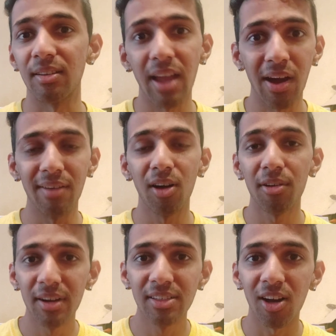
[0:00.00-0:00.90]
Now, I've
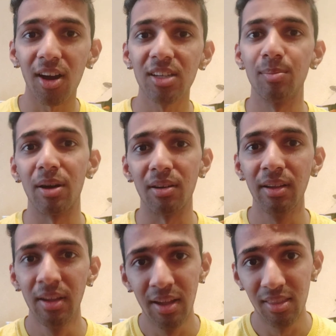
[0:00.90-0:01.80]
already talked about
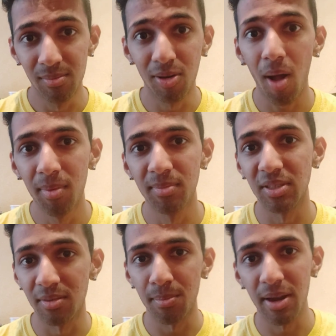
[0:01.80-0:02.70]
the problems
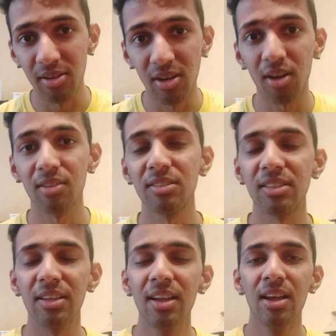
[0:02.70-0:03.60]
with
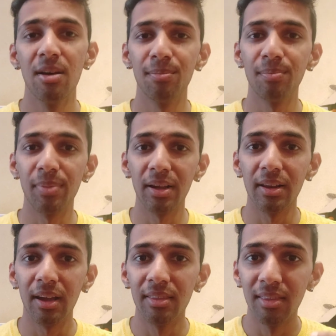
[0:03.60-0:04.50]
meritocracy,
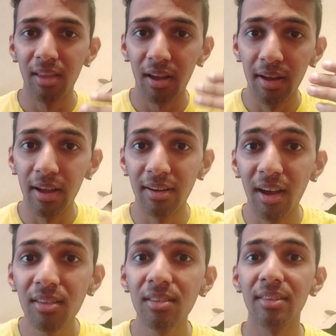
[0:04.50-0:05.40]
but
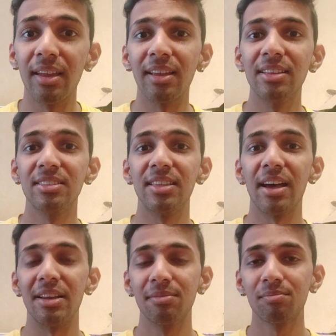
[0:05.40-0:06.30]
another thing is
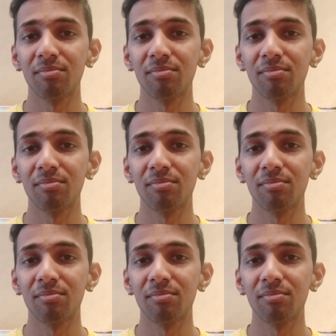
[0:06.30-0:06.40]
that